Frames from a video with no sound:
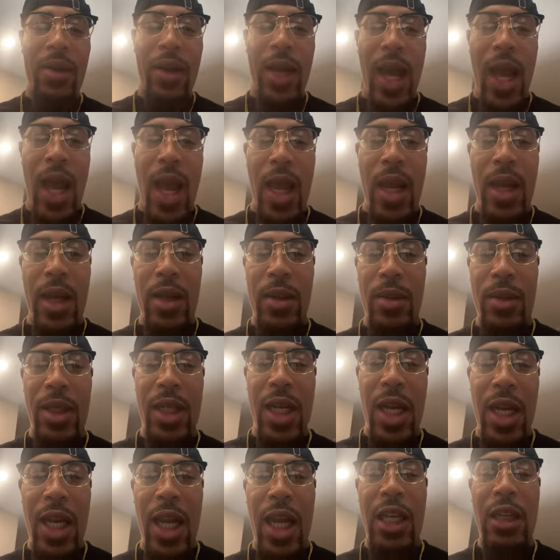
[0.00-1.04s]
games.
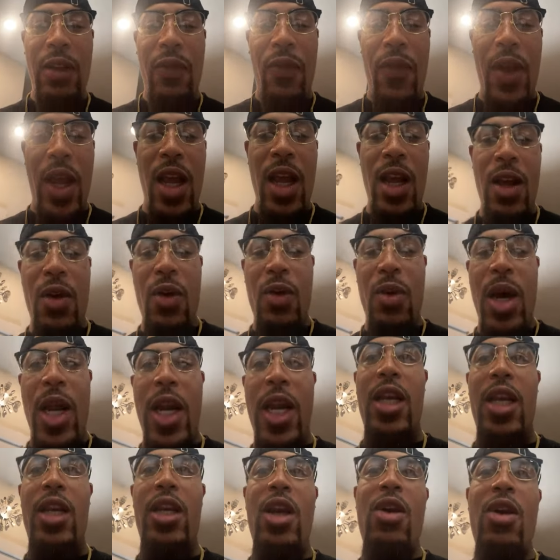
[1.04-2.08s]
Denise Field, what
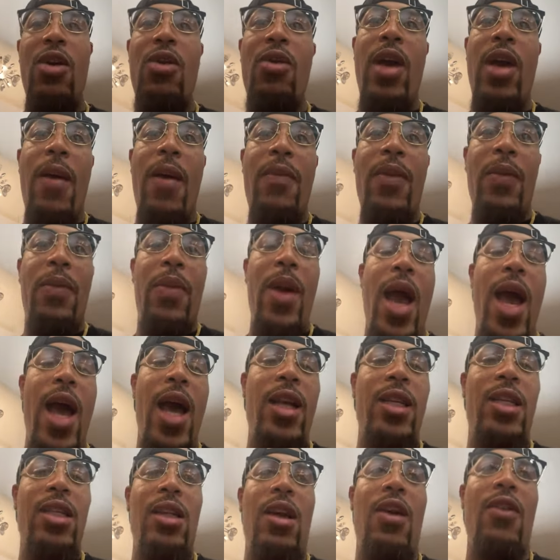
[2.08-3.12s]
it do? Happy
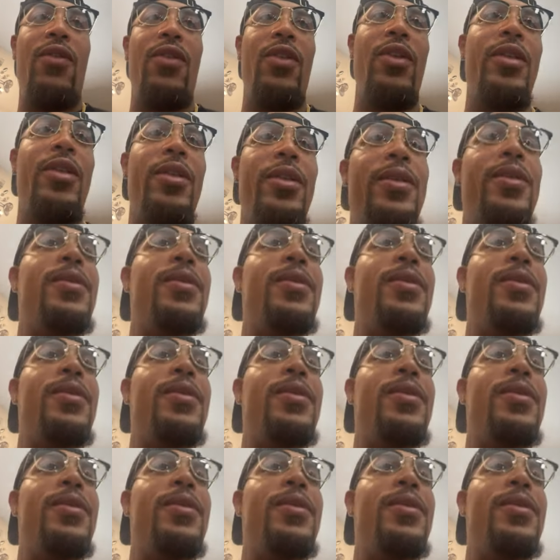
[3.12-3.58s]
Passover.